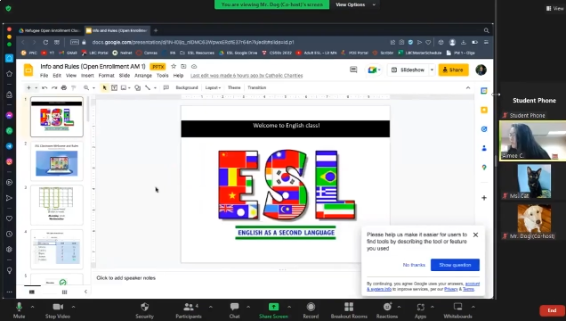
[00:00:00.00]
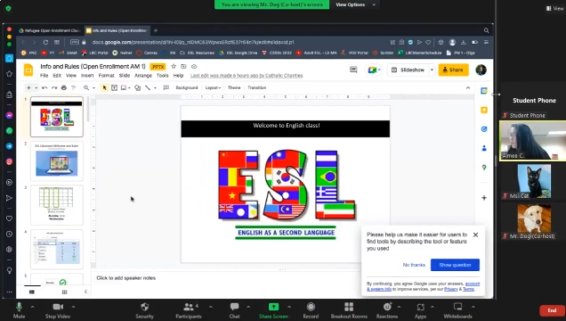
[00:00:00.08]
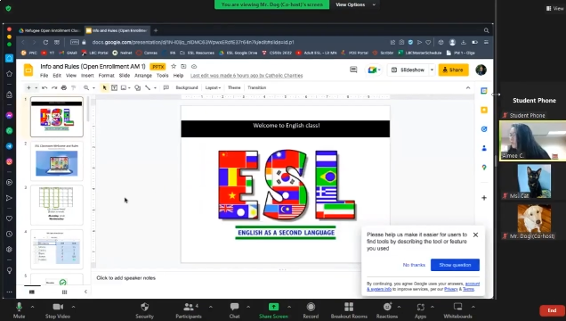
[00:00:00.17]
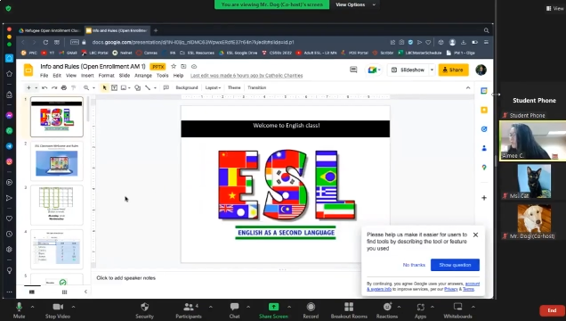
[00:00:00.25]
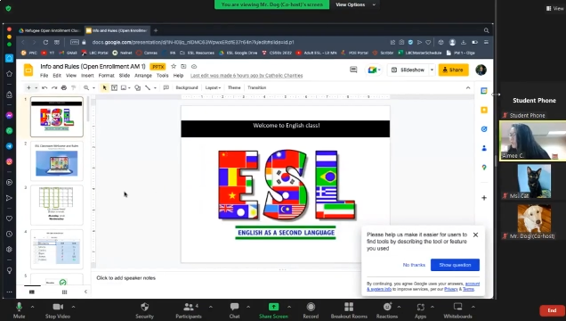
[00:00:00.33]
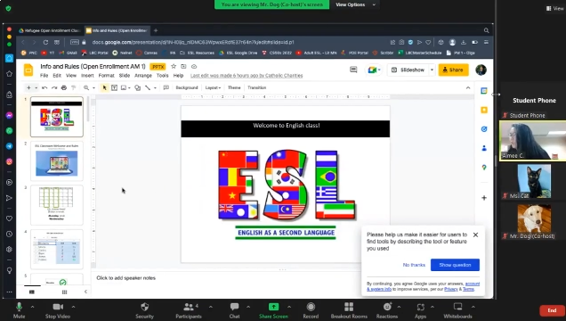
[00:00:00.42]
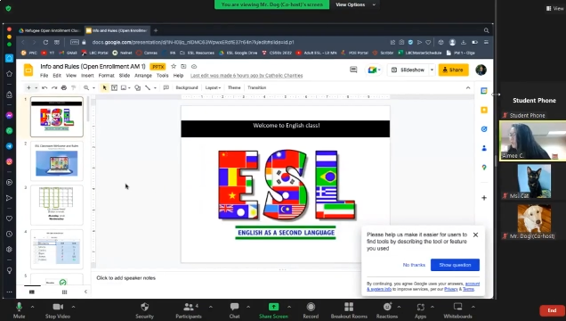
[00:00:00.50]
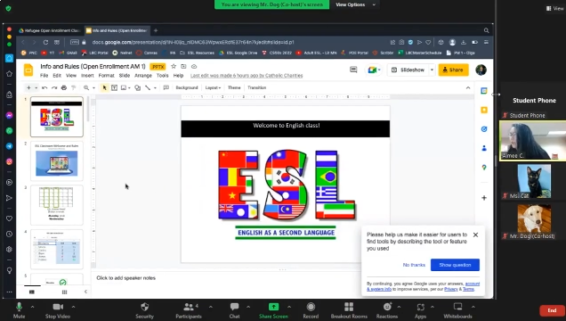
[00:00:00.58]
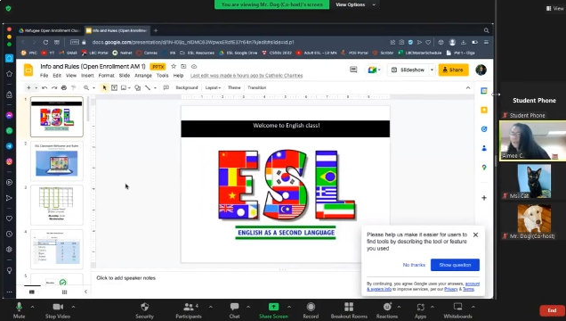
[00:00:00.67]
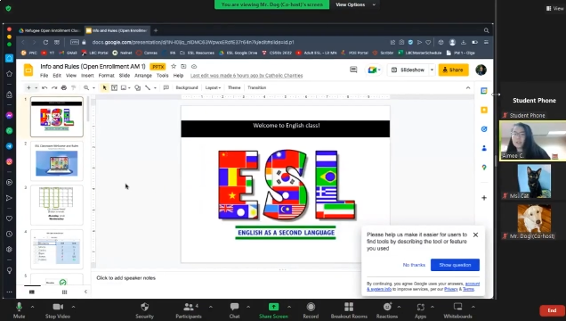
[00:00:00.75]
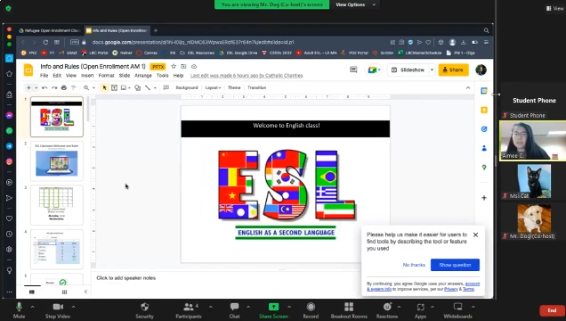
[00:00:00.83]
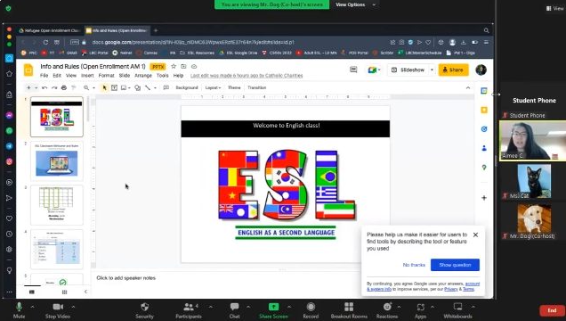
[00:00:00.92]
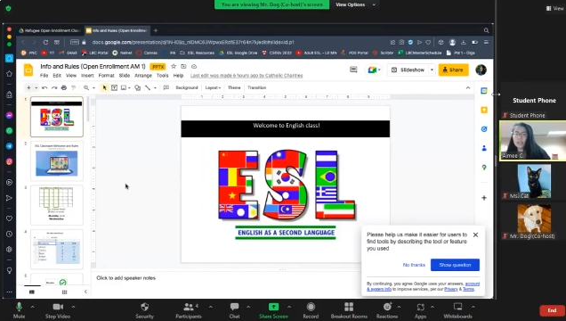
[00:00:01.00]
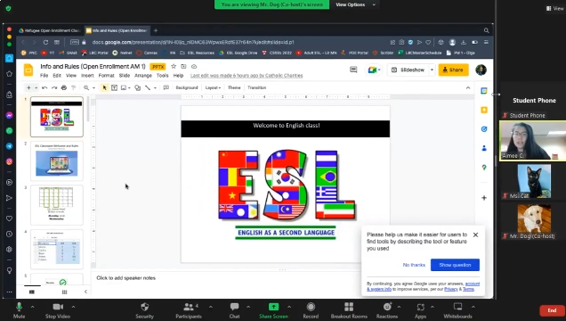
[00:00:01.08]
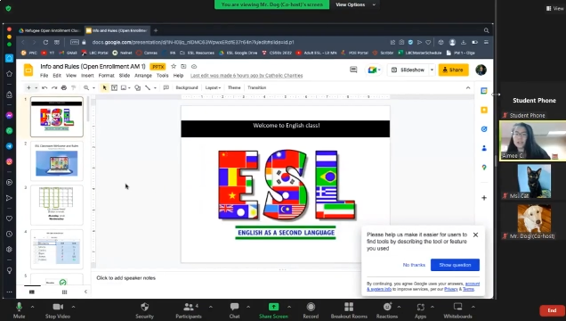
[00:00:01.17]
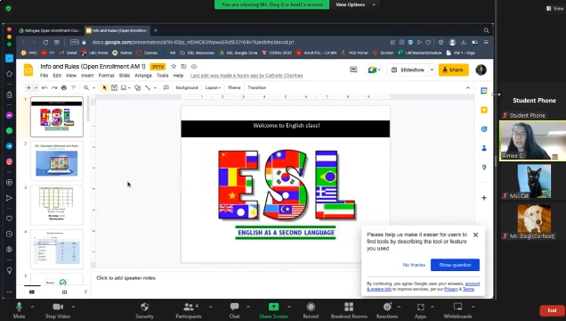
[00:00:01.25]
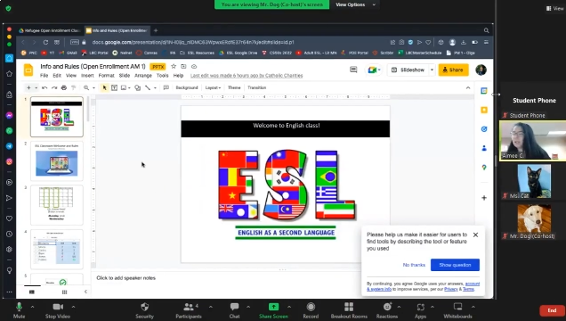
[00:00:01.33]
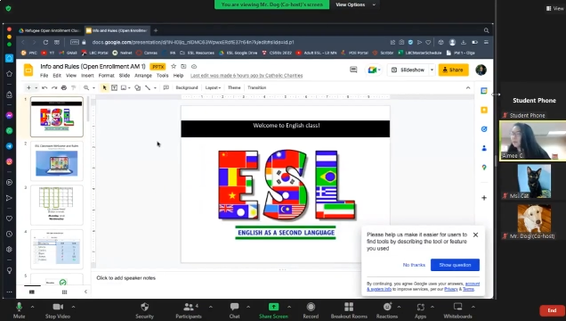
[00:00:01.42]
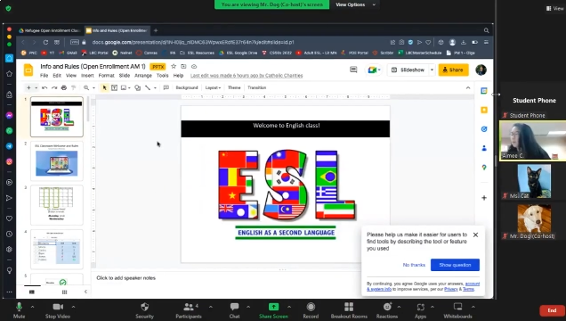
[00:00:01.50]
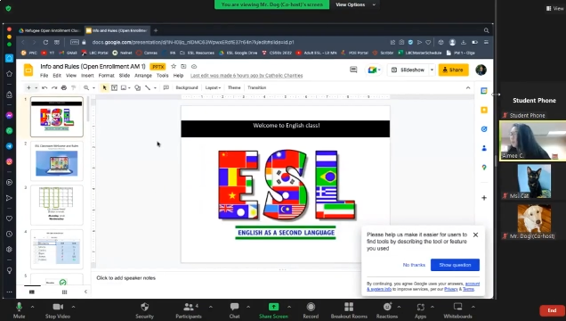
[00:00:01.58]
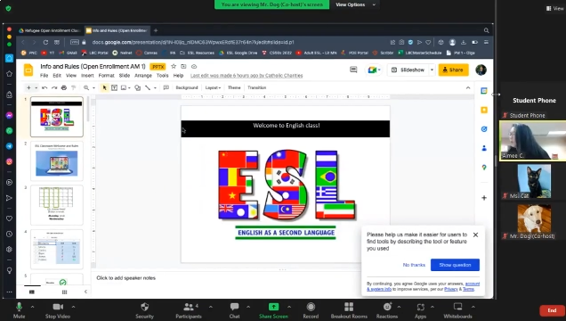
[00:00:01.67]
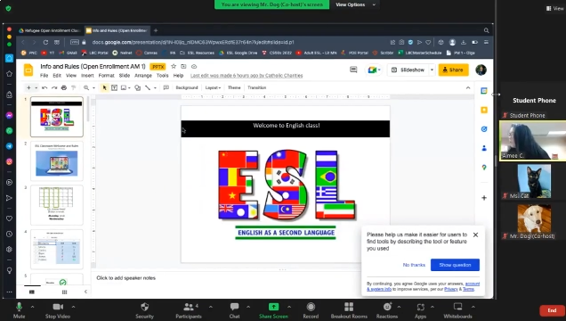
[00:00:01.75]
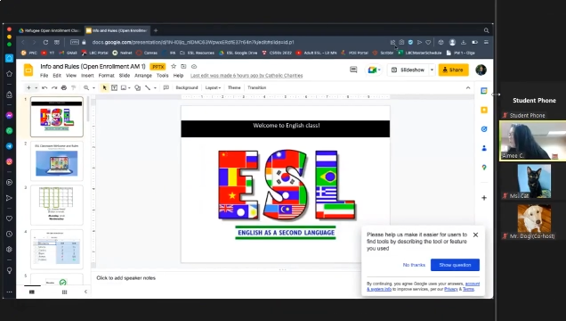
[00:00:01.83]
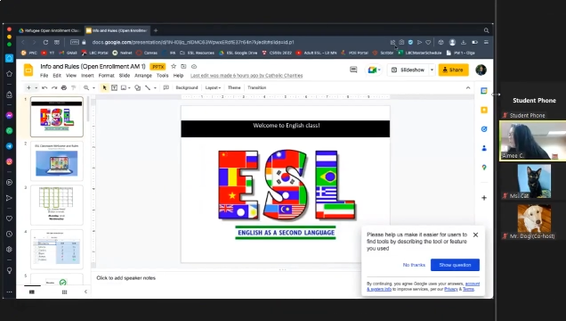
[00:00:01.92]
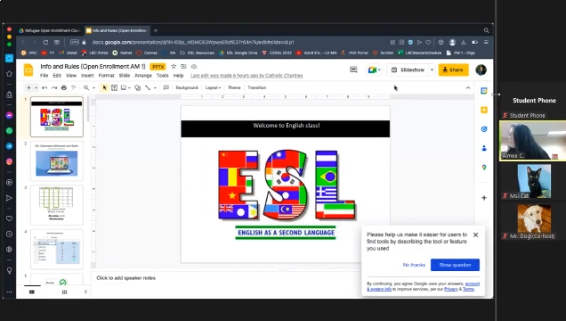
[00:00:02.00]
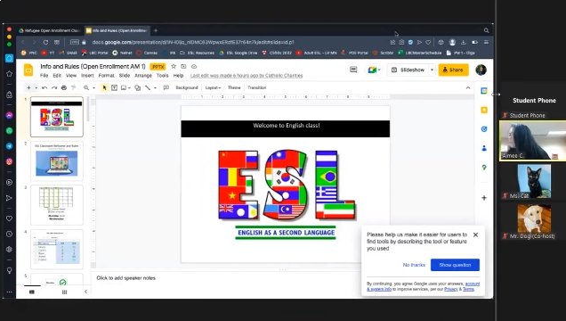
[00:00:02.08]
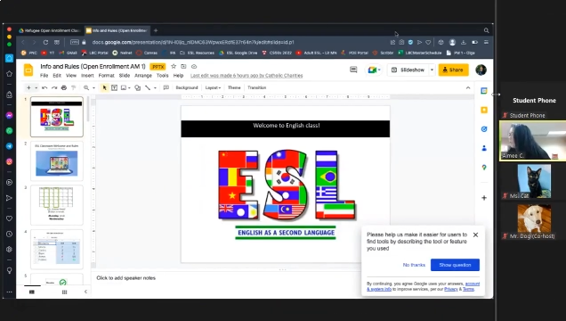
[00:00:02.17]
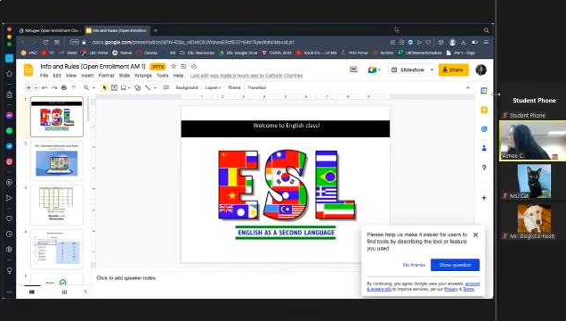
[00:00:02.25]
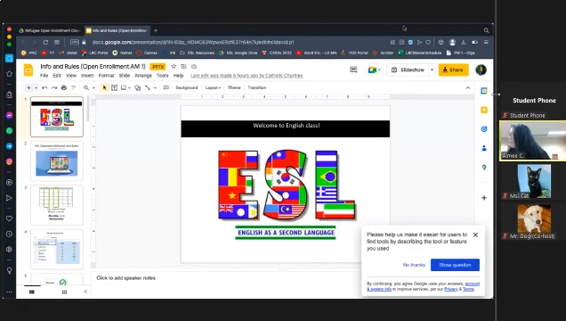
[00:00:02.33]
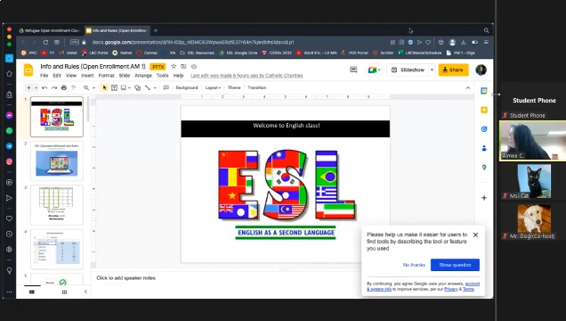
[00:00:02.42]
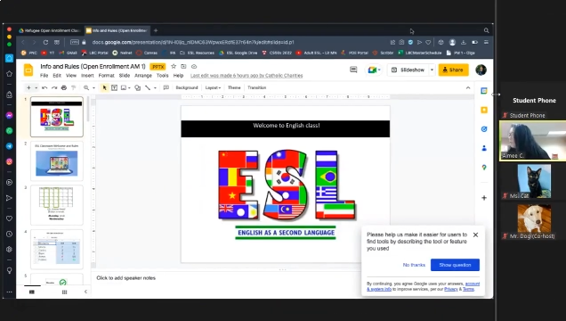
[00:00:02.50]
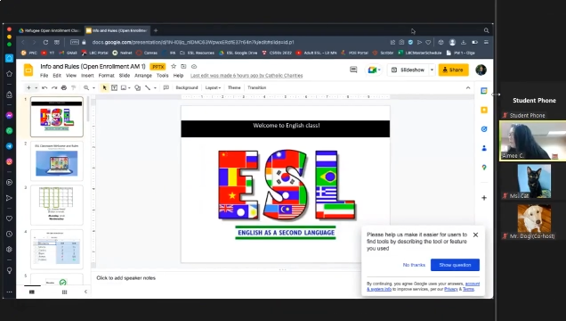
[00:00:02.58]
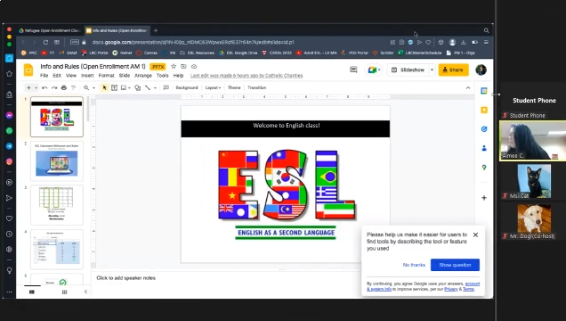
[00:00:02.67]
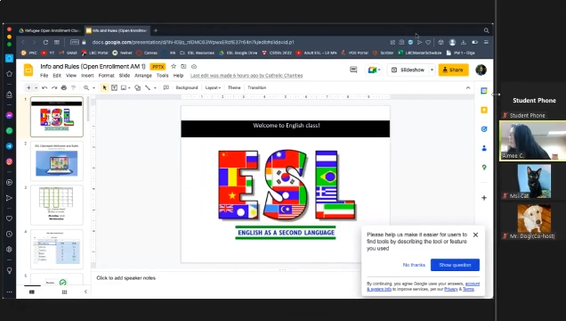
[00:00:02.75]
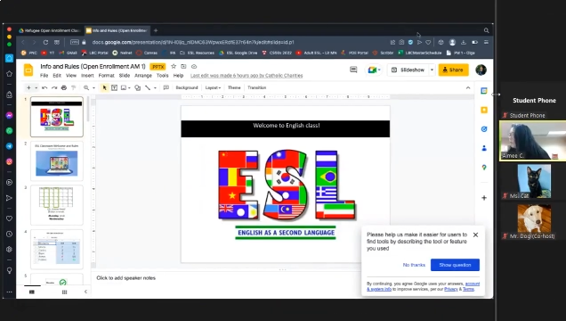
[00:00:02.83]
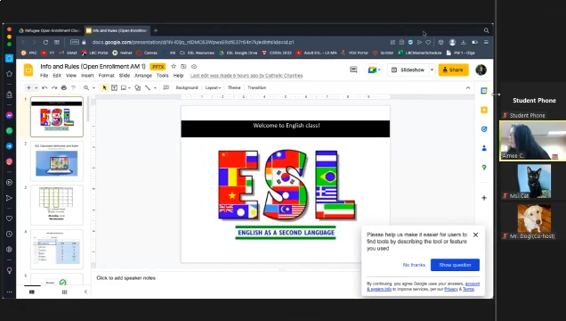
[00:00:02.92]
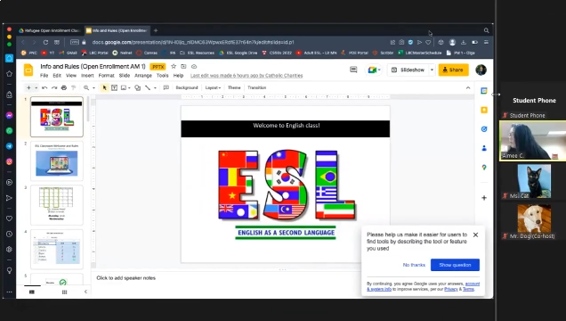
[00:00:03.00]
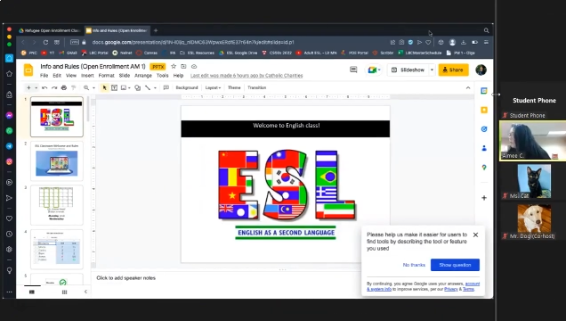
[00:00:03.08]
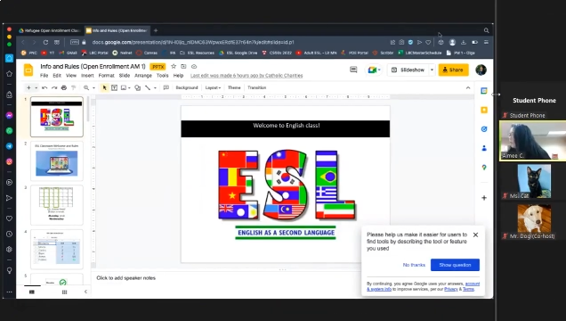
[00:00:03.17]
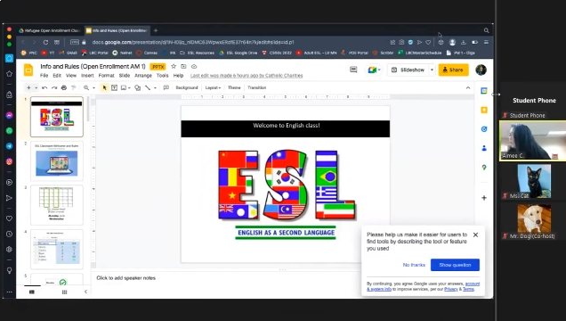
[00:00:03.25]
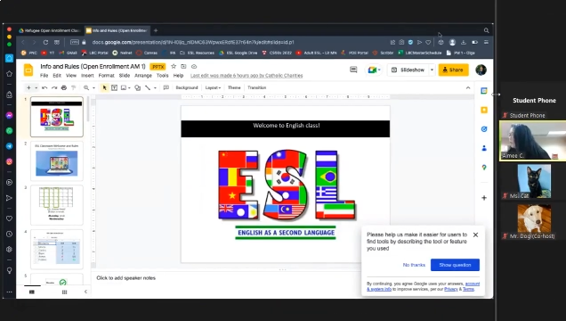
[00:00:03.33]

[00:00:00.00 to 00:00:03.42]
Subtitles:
Nobody's mouth can be seen.